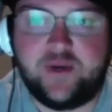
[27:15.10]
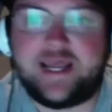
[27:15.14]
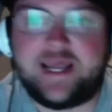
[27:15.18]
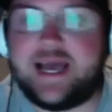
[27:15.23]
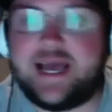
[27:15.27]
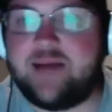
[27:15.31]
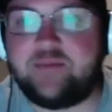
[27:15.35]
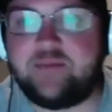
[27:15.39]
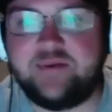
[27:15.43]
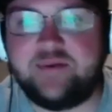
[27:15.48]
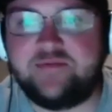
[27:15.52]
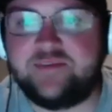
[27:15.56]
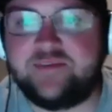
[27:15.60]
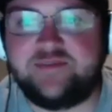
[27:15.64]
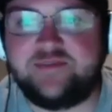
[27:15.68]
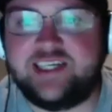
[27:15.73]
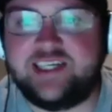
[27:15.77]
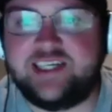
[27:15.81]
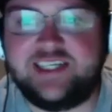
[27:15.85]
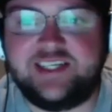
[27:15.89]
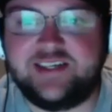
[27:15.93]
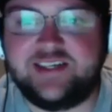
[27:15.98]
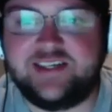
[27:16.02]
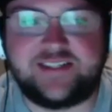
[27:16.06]
happened
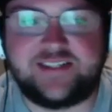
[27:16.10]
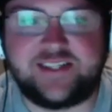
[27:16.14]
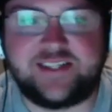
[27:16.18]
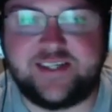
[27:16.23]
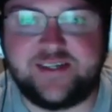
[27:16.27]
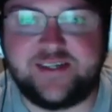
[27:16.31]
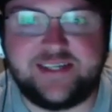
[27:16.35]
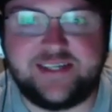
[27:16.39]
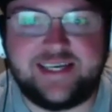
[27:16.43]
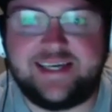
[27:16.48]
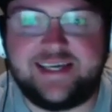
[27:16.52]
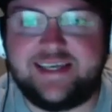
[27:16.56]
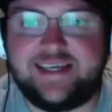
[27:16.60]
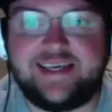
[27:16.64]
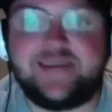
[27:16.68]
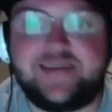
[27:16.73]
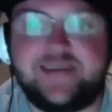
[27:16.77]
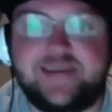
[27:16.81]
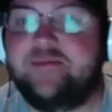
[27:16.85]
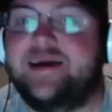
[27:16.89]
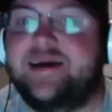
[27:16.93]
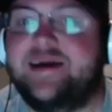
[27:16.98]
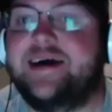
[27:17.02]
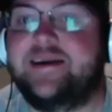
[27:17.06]
15 years ago, that
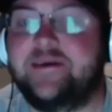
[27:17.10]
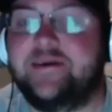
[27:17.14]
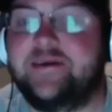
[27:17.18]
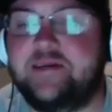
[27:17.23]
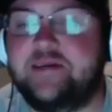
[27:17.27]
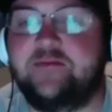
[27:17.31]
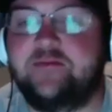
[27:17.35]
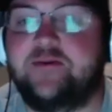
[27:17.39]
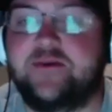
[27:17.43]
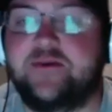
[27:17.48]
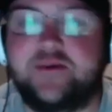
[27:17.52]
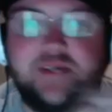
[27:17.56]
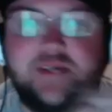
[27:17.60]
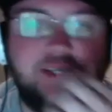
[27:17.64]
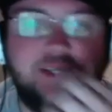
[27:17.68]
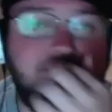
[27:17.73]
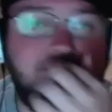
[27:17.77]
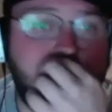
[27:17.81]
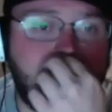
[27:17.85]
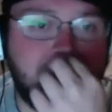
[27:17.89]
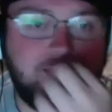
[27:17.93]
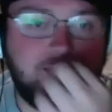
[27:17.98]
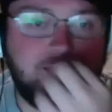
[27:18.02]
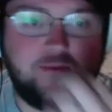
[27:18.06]
don't matter anymore.
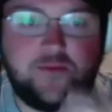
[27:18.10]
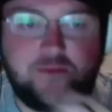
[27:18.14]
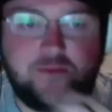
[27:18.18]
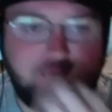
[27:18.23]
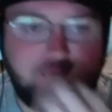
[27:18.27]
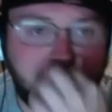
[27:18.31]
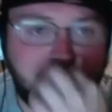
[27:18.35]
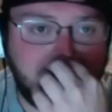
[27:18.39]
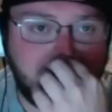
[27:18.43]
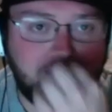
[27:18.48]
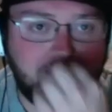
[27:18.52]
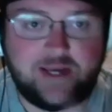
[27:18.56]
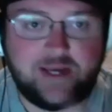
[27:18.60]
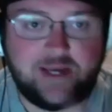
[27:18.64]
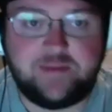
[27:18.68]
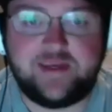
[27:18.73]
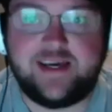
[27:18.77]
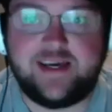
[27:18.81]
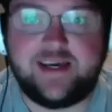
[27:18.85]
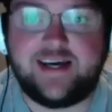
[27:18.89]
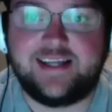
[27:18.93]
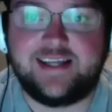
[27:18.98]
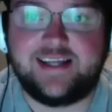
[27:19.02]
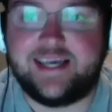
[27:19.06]
We're way
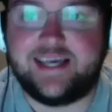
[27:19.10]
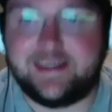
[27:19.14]
beyond that.